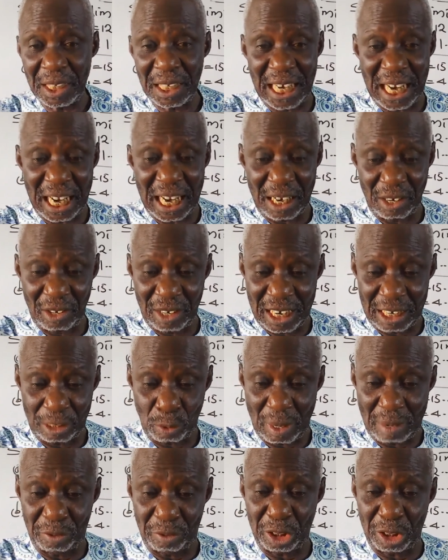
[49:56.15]
Now that we
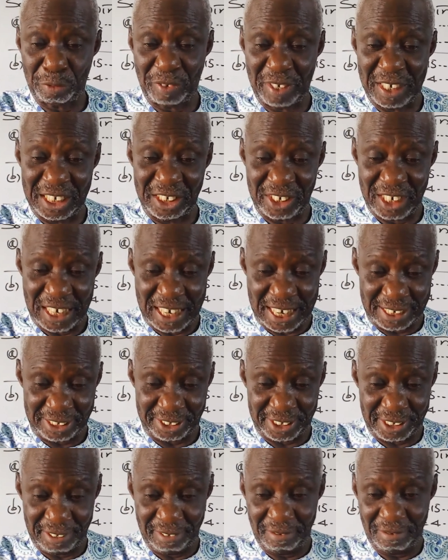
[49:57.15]
have just finished the
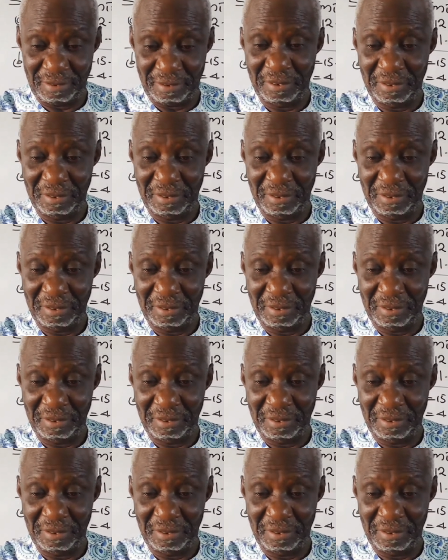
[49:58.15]
lesson,